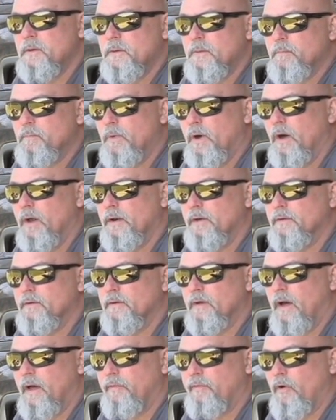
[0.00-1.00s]
but
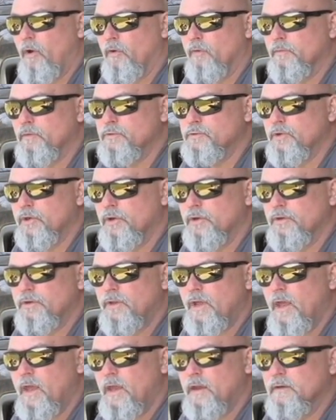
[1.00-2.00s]
I thought it was a good
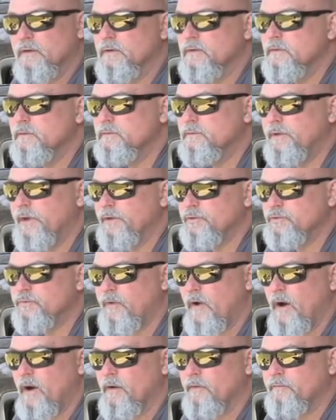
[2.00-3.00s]
day to test
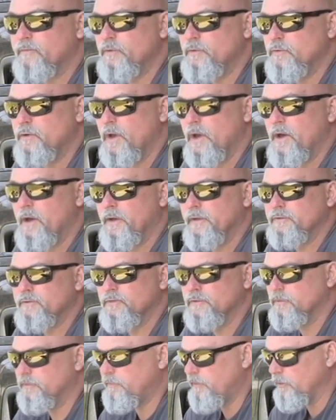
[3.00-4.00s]
fire a few guns.
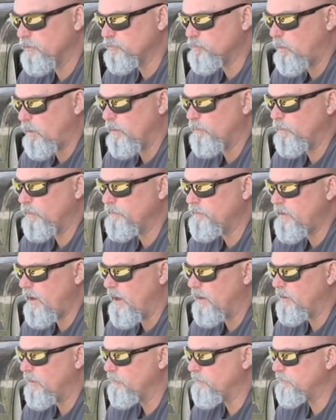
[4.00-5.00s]
And the first one we've
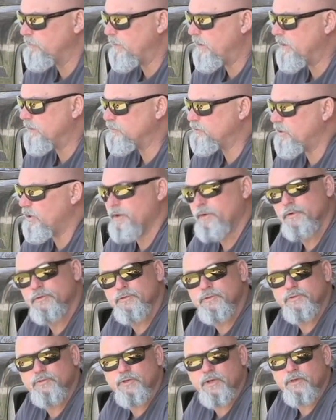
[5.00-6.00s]
got on the bench here is
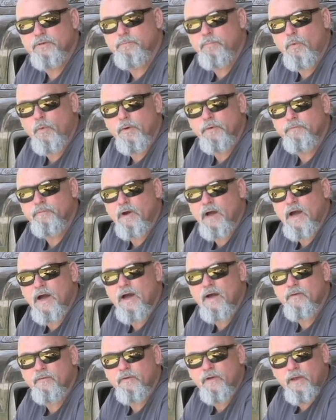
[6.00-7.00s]
a 6.5
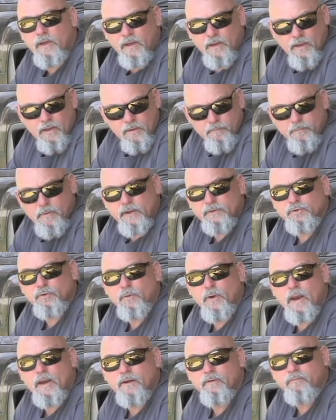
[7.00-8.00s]
by
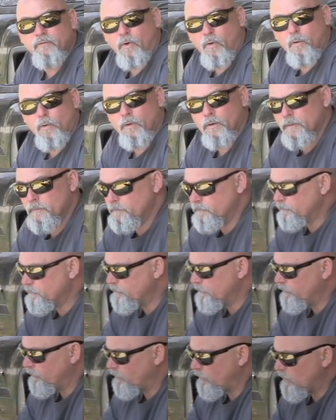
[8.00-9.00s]
284.
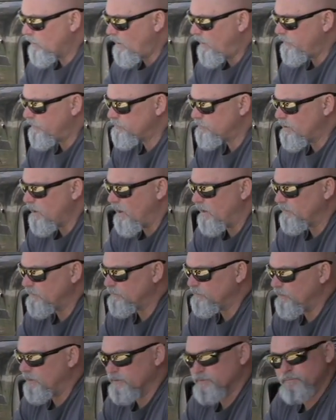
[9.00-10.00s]
Now this
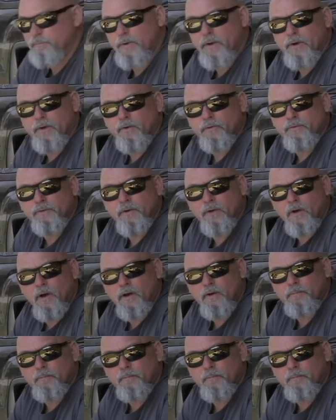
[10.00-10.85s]
gun is built on a